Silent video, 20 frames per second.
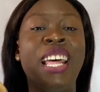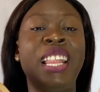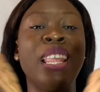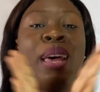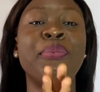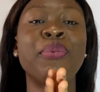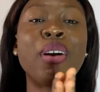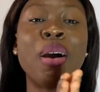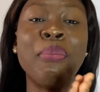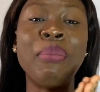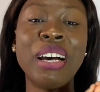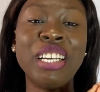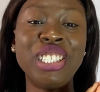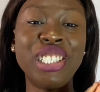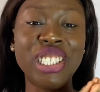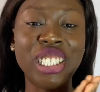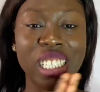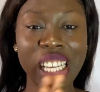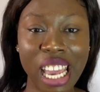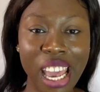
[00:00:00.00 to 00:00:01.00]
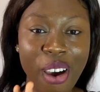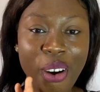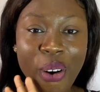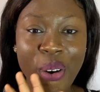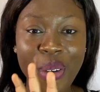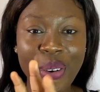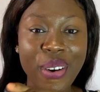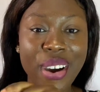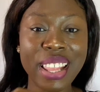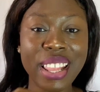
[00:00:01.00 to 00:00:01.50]
Let me come and share
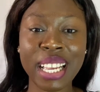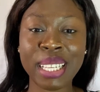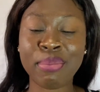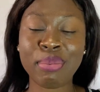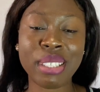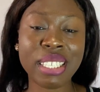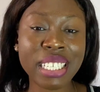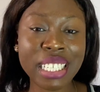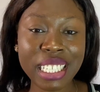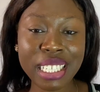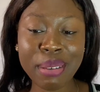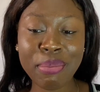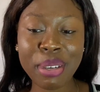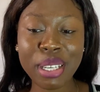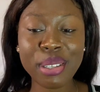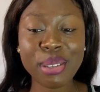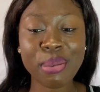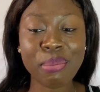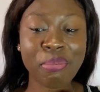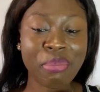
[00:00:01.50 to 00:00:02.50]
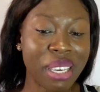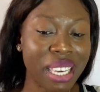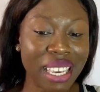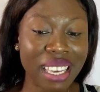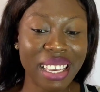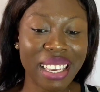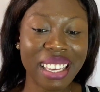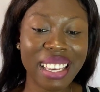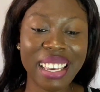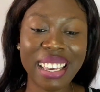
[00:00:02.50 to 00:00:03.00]
all God has been teaching me to be
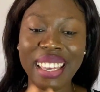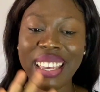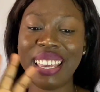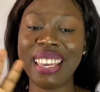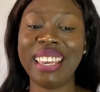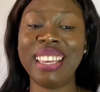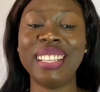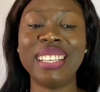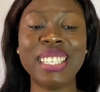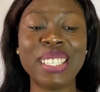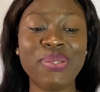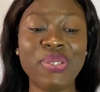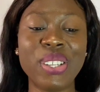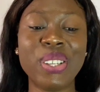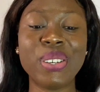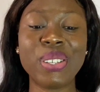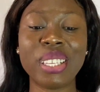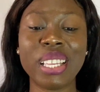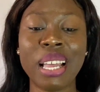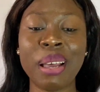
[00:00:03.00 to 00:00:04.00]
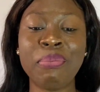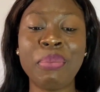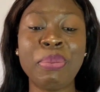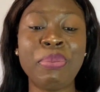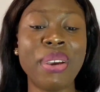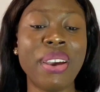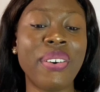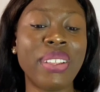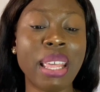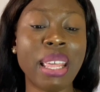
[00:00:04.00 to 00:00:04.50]
in this video, so that
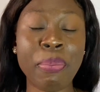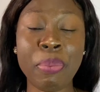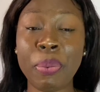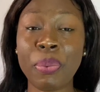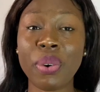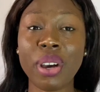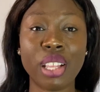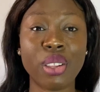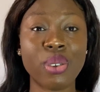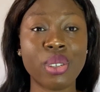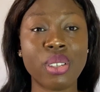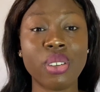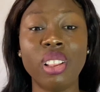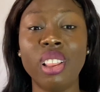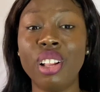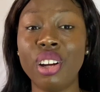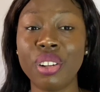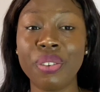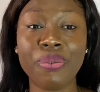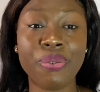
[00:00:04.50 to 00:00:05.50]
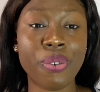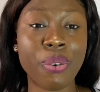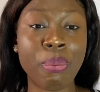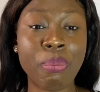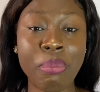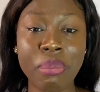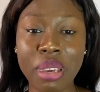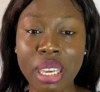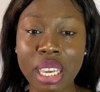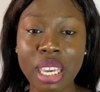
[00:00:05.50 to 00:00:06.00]
maybe other people can also learn
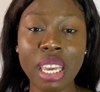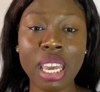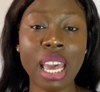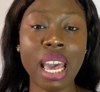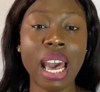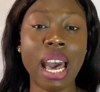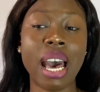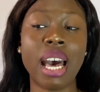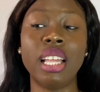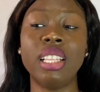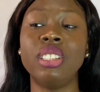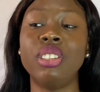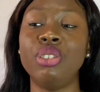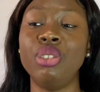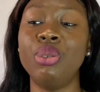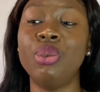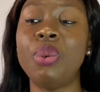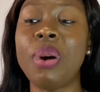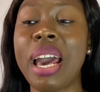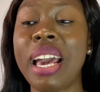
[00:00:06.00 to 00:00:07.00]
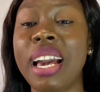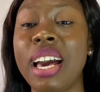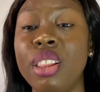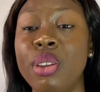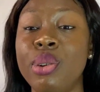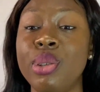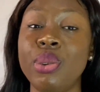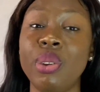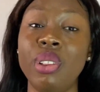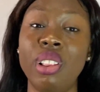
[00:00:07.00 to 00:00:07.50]
from me. And, you know, I
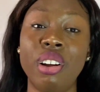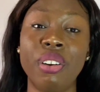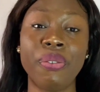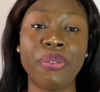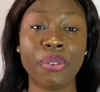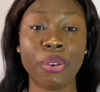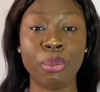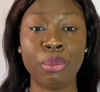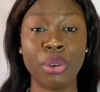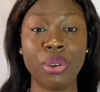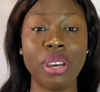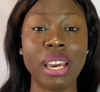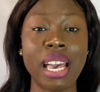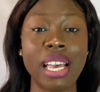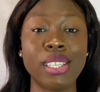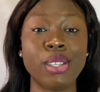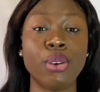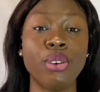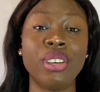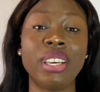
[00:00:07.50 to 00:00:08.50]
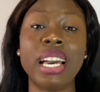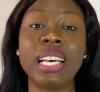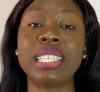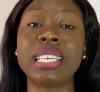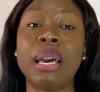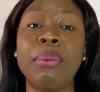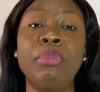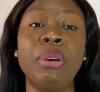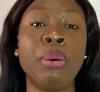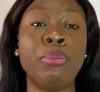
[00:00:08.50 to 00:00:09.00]
can also learn from you guys, or you guys
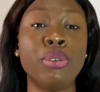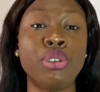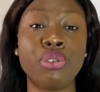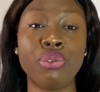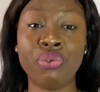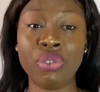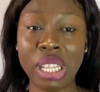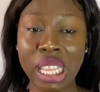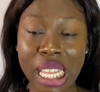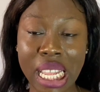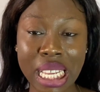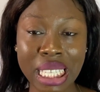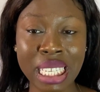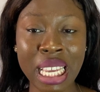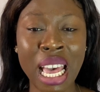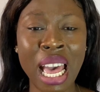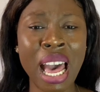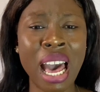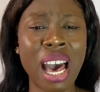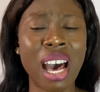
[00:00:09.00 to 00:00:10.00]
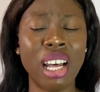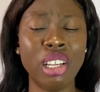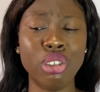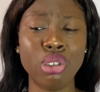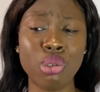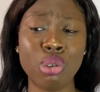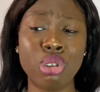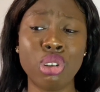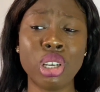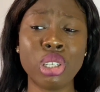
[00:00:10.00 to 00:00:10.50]
can be able to relate. And,
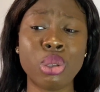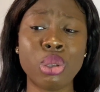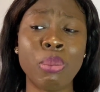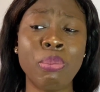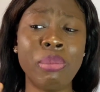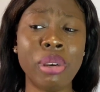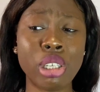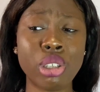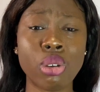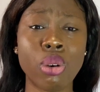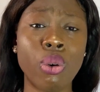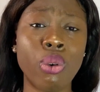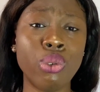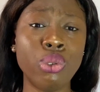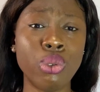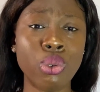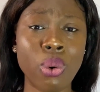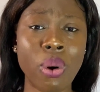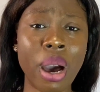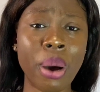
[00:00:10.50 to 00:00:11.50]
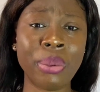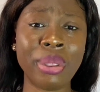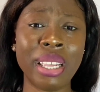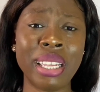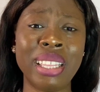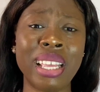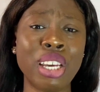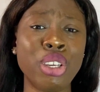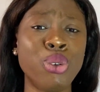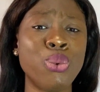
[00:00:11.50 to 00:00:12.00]
you know, just to make someone know out
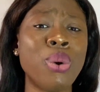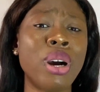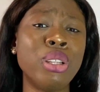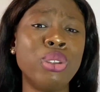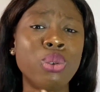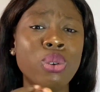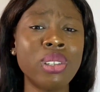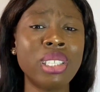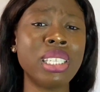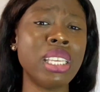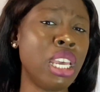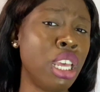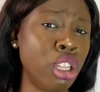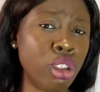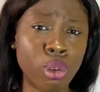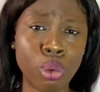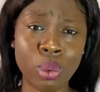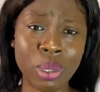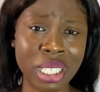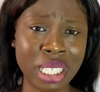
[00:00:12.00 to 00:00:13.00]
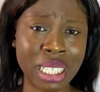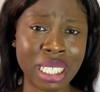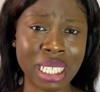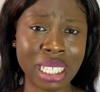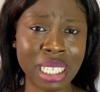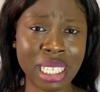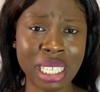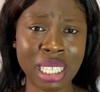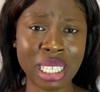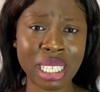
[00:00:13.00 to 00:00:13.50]
there that you are not alone in
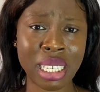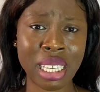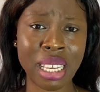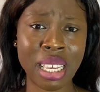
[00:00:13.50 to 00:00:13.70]
this.